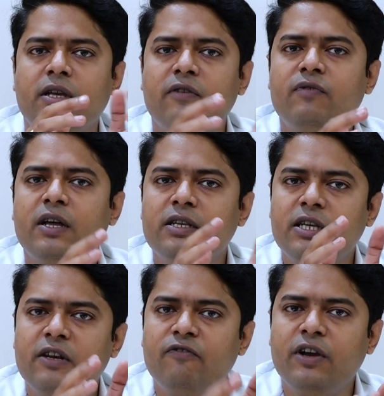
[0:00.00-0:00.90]
If there is
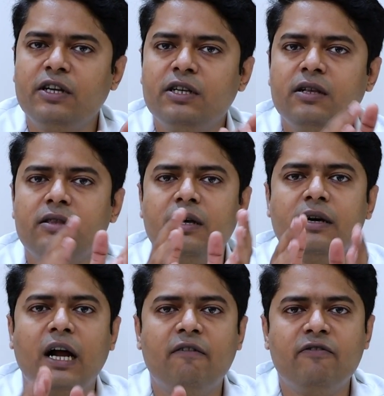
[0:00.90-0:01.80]
an infection, the
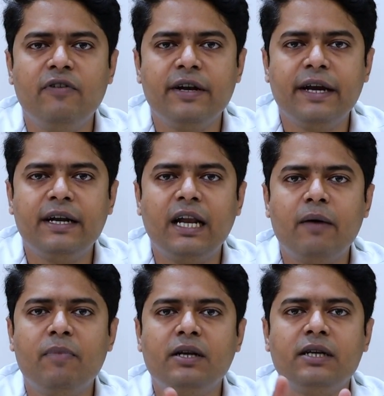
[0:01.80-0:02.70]
graft will get
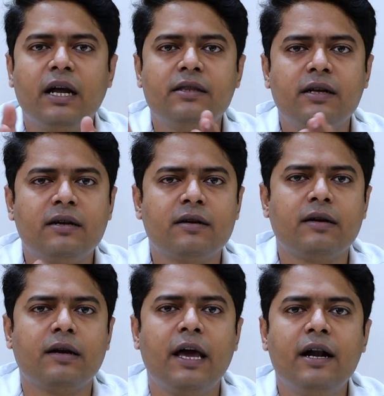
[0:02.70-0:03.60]
damaged and the
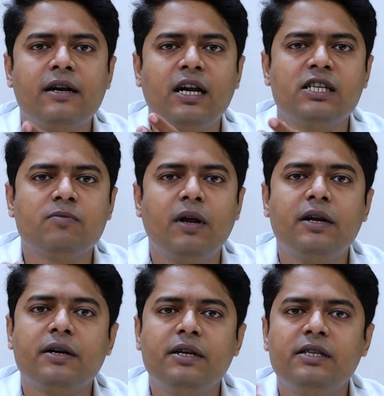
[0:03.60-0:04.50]
hair
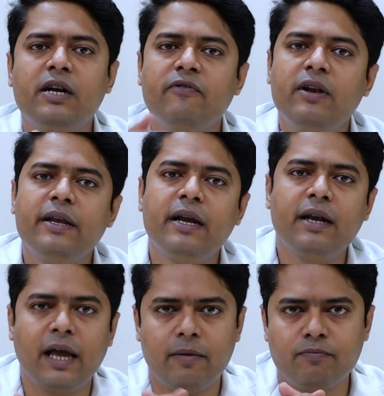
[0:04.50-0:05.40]
transplant result will
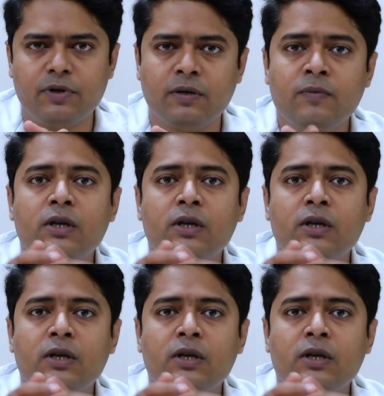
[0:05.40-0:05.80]
get hampered.